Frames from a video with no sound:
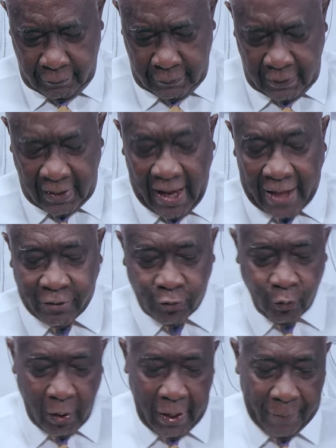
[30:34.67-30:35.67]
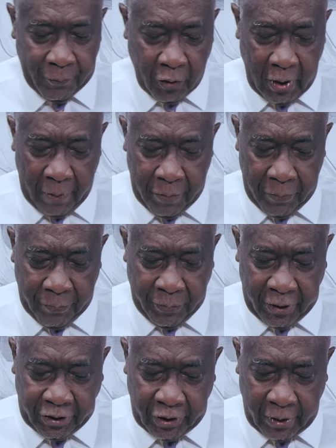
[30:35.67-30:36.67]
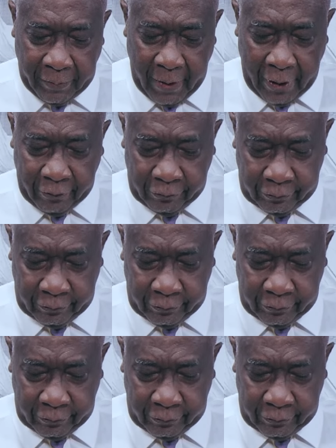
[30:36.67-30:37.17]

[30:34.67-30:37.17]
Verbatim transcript: That's what I'm going to be preaching about.